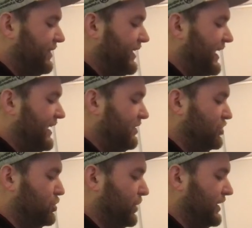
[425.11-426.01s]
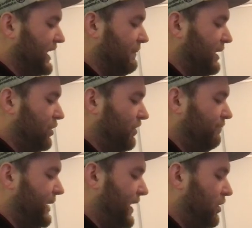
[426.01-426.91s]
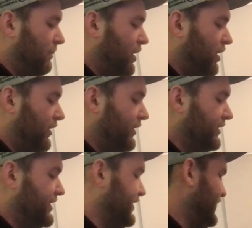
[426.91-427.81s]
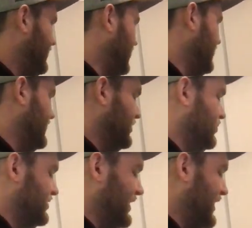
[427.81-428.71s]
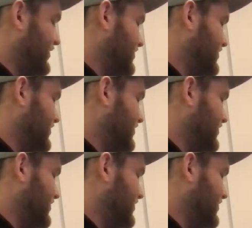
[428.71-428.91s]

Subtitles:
that, and Twin came out off Power Bond, and then I think there was like other